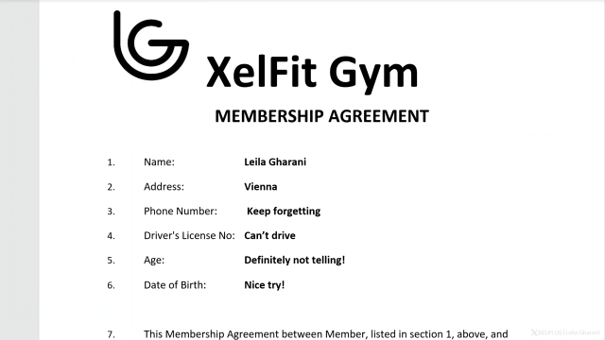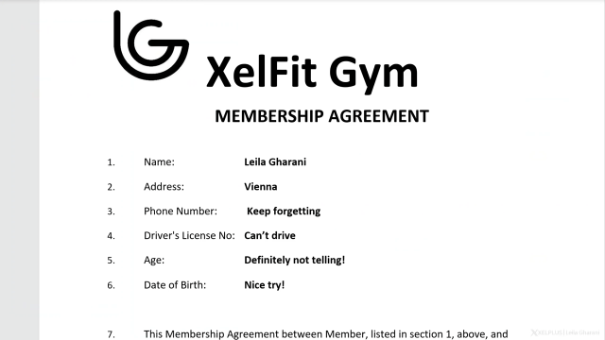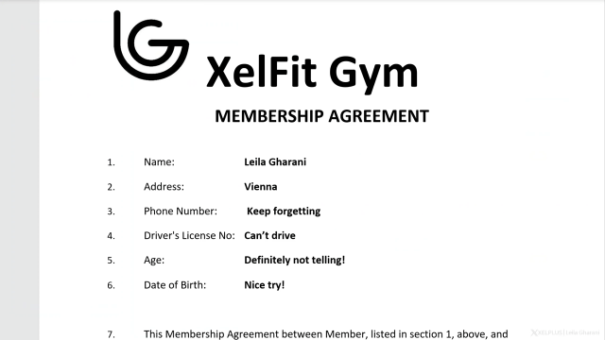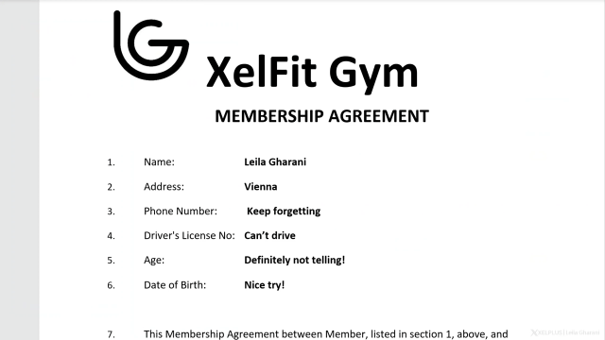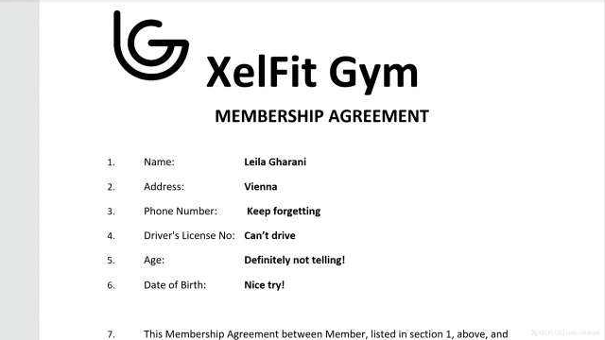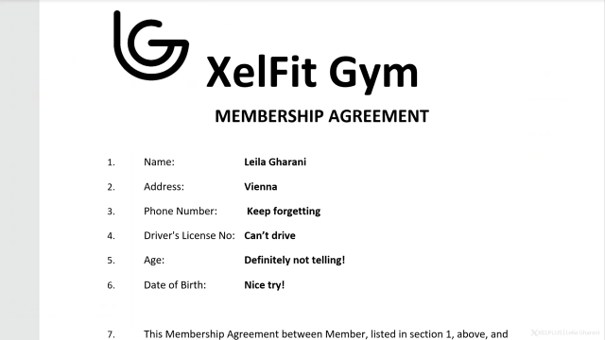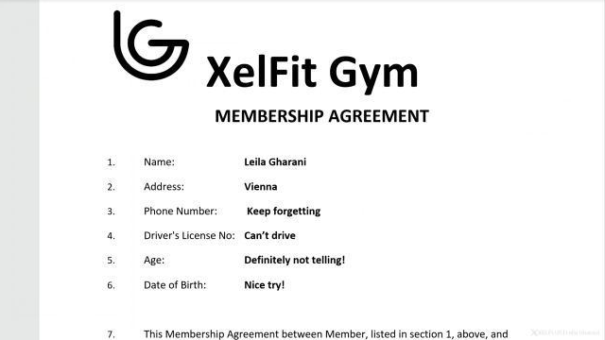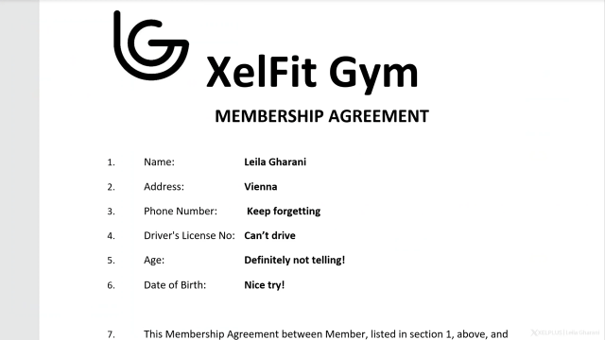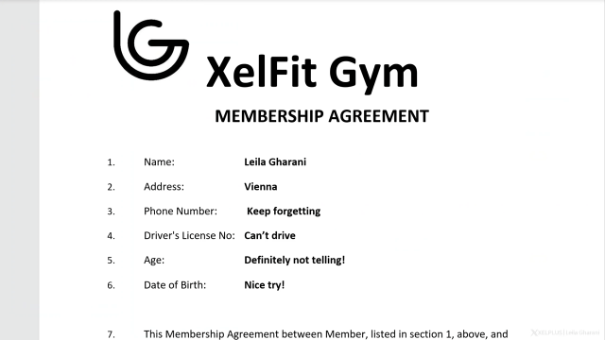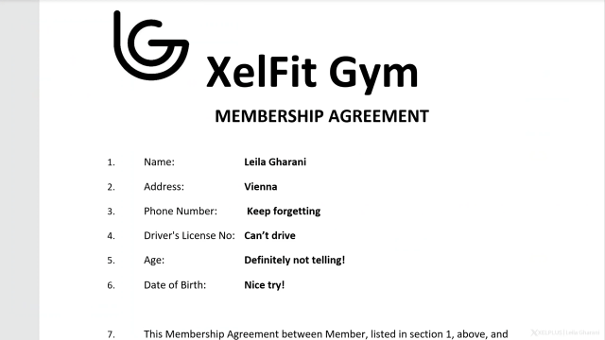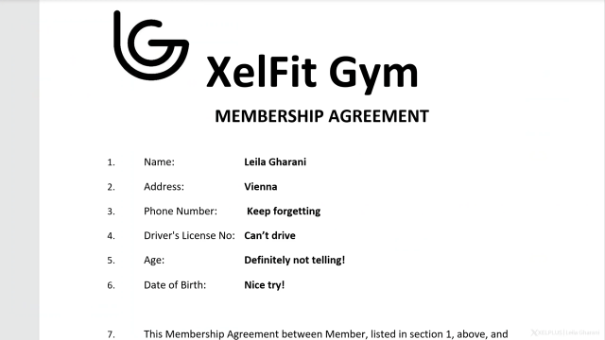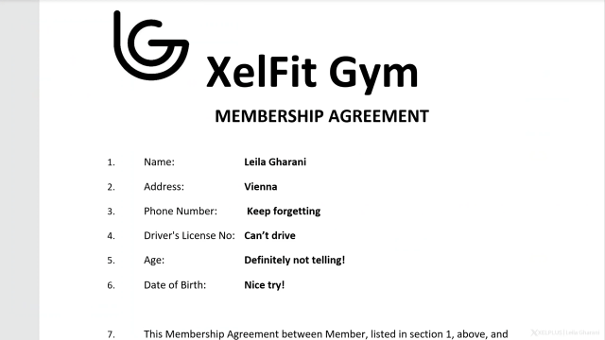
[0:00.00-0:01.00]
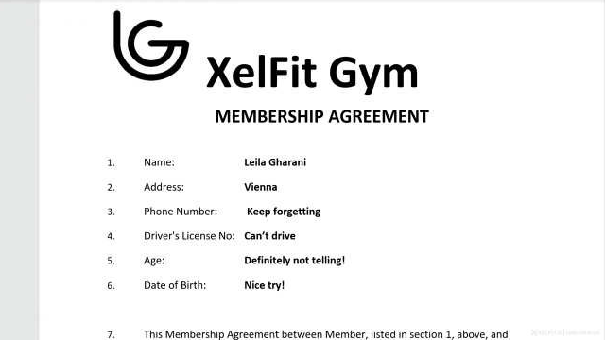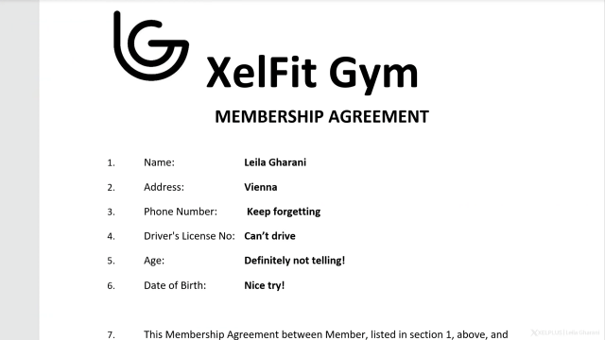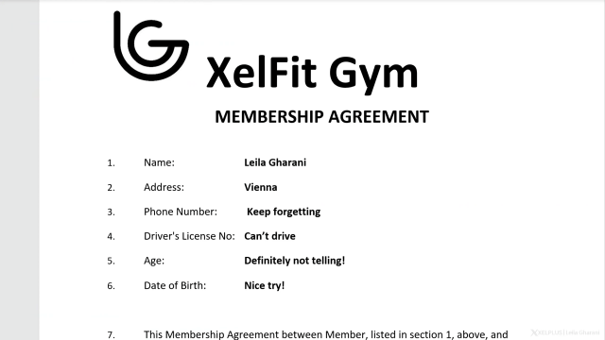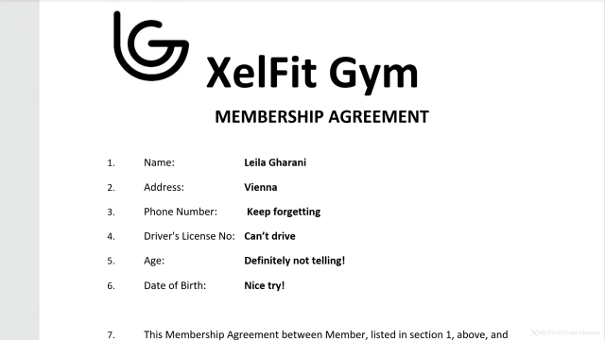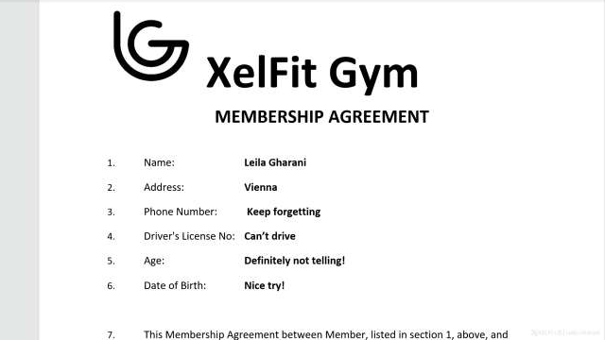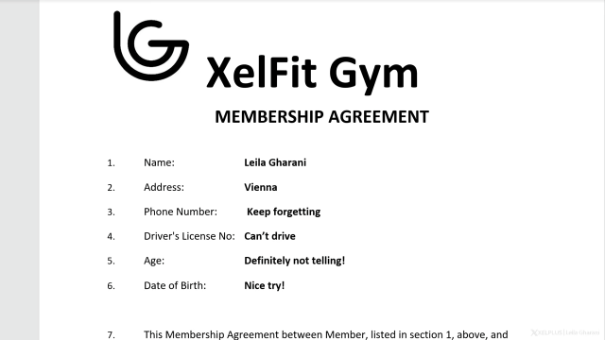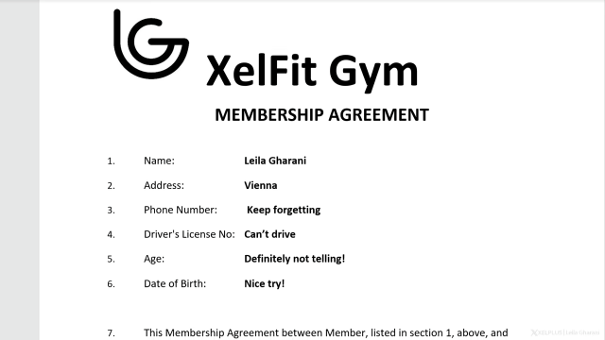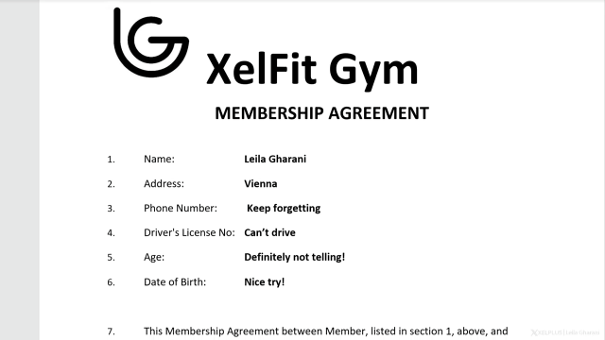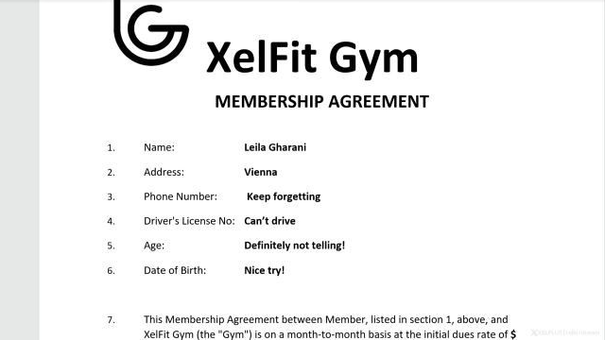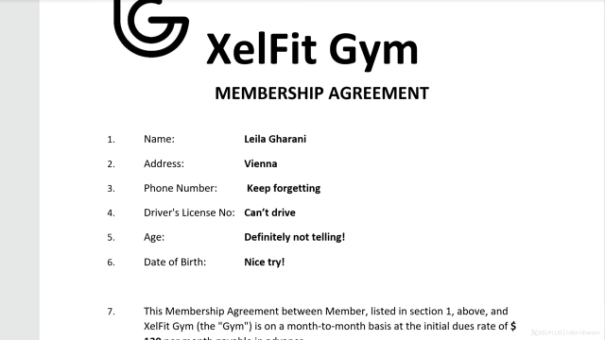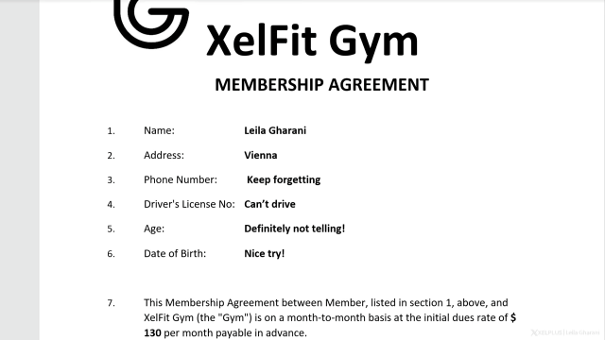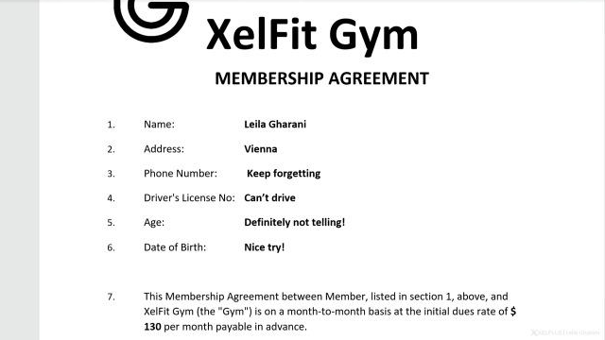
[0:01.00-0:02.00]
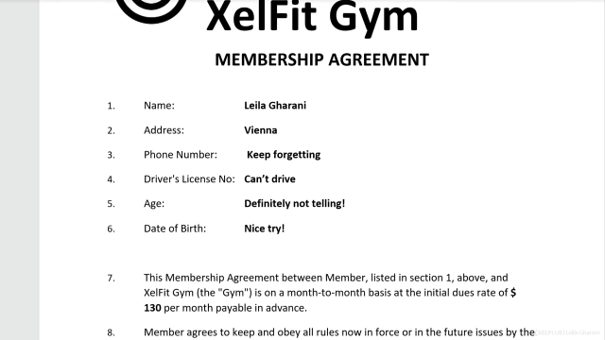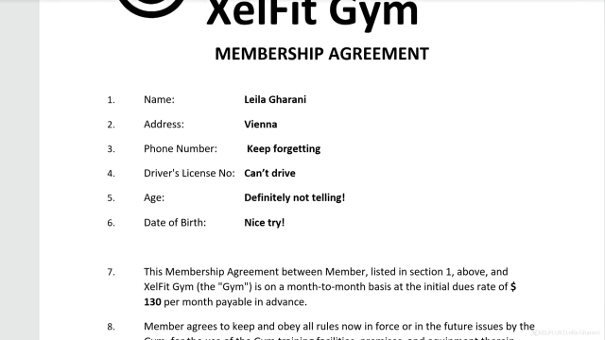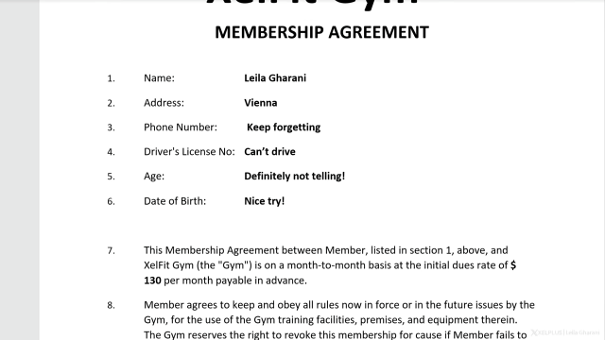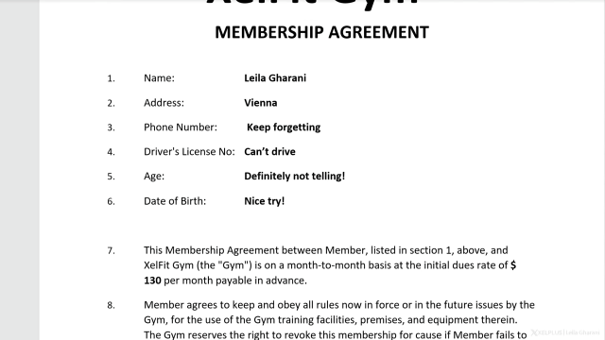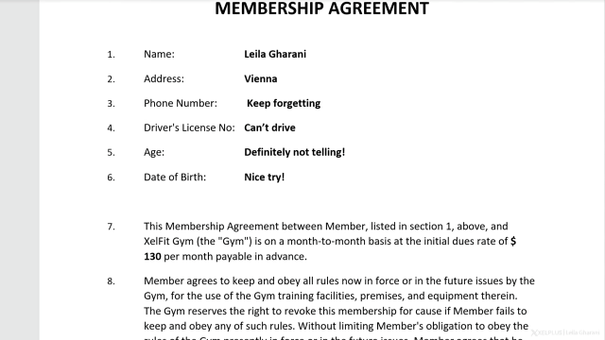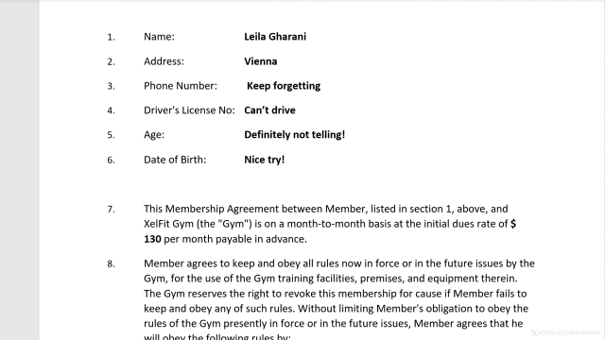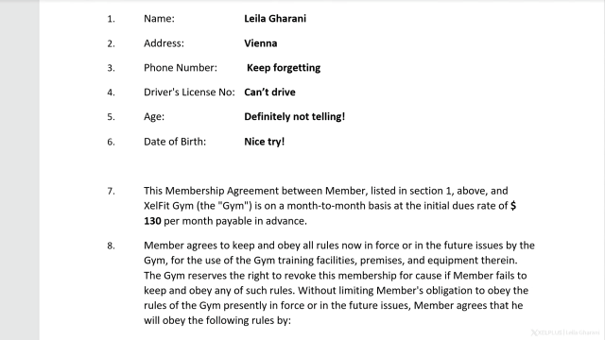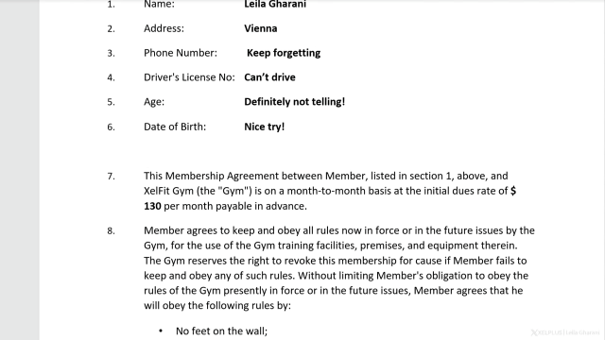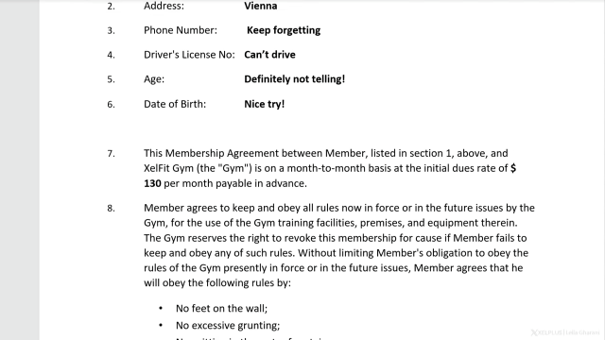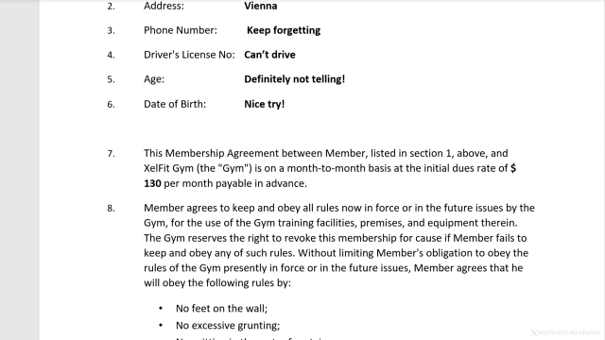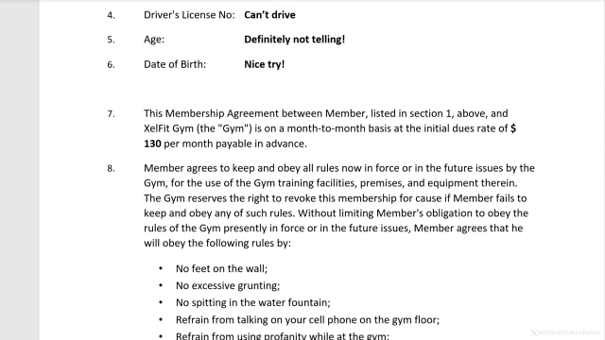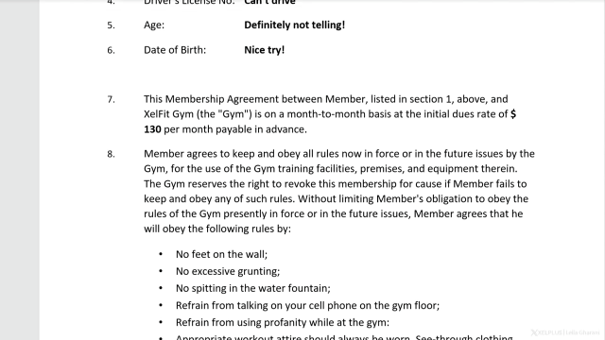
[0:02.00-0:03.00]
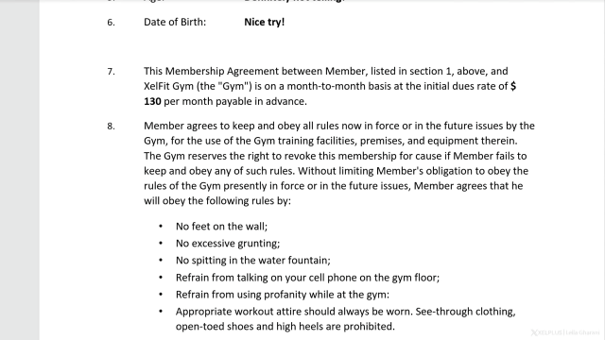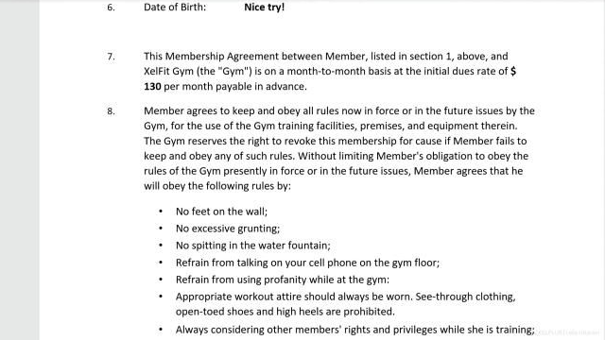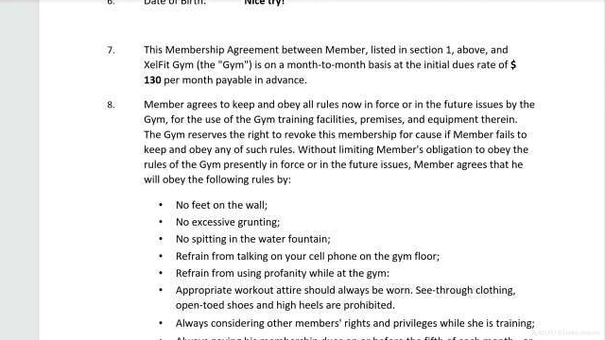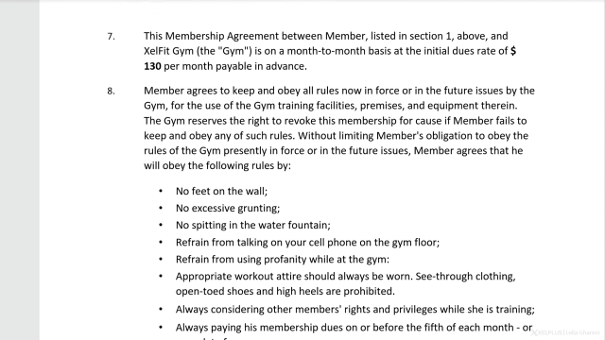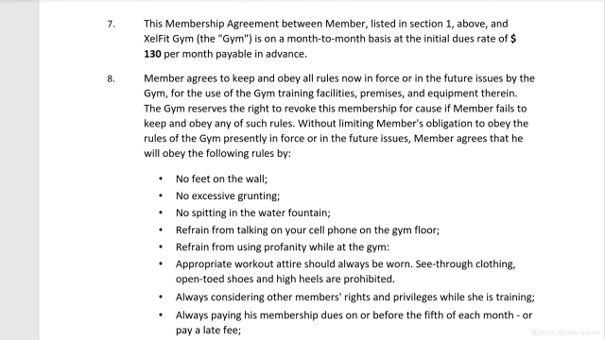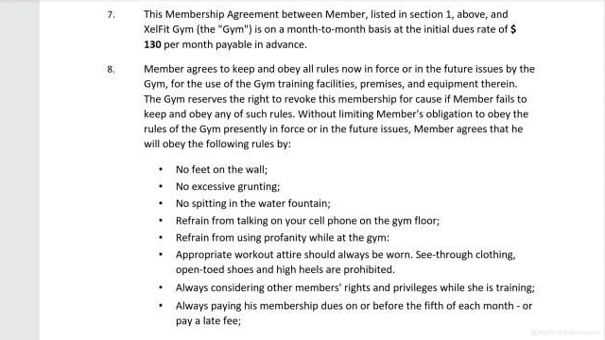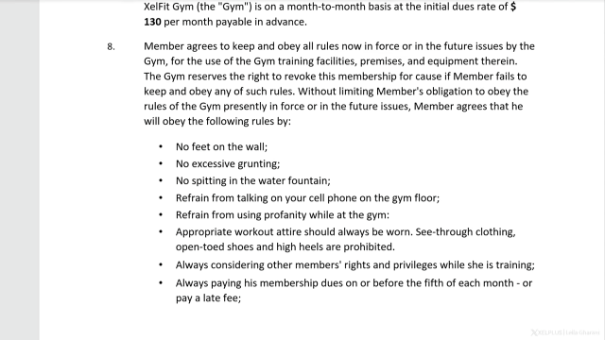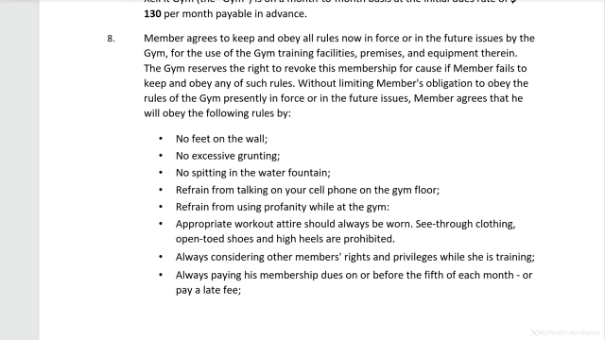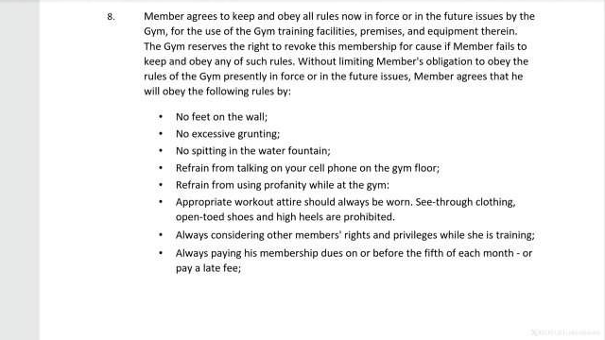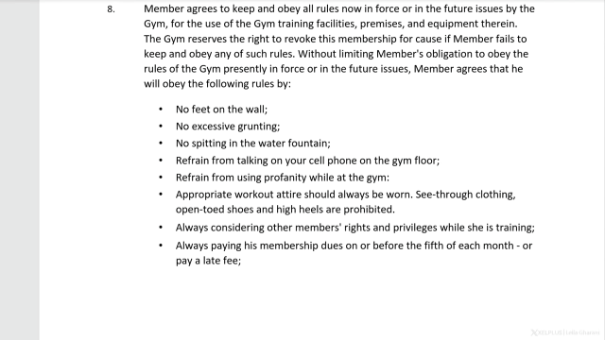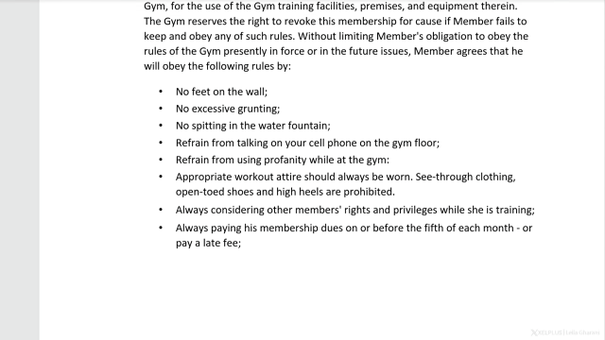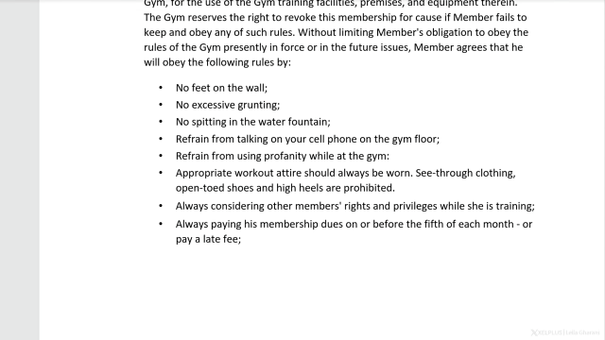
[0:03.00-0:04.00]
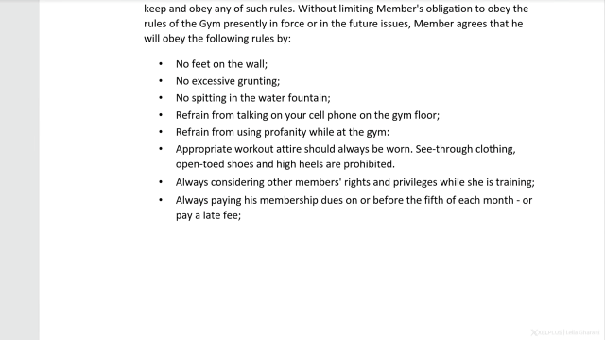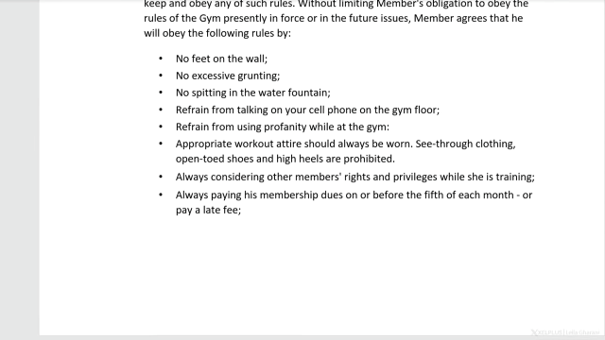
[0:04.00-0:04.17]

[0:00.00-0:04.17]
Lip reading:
No face is visible, so there are no lips to read.